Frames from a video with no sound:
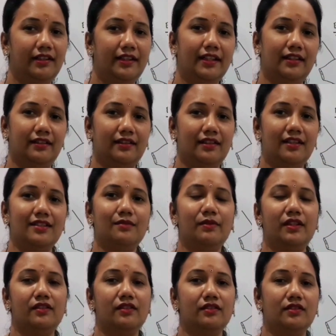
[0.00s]
death is
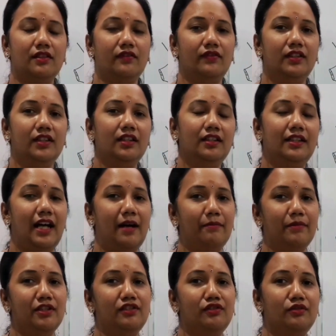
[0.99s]
because of the
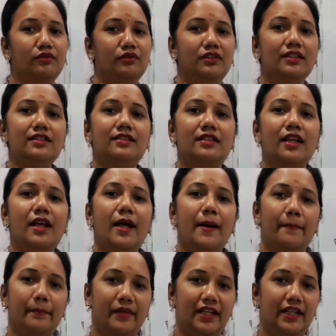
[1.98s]
damage to this
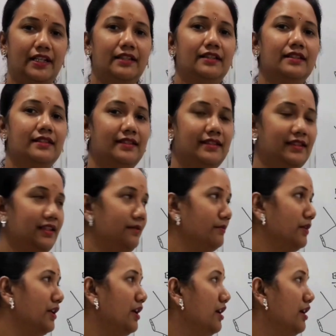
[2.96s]
brain stem.